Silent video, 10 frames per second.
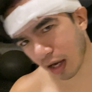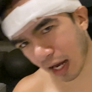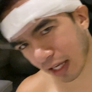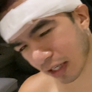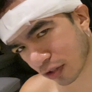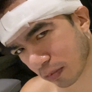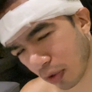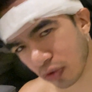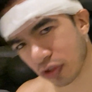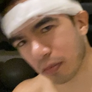I guess,
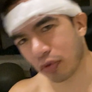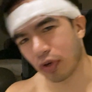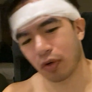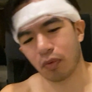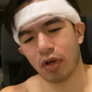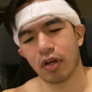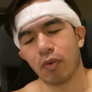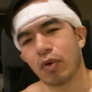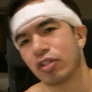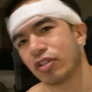most important
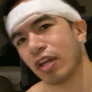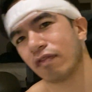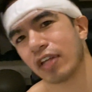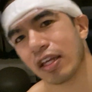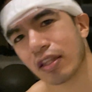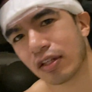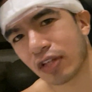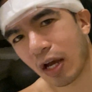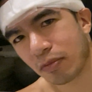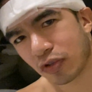one, which they've taken the
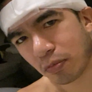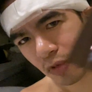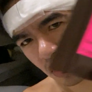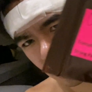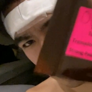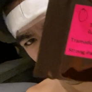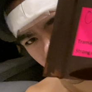time to mark out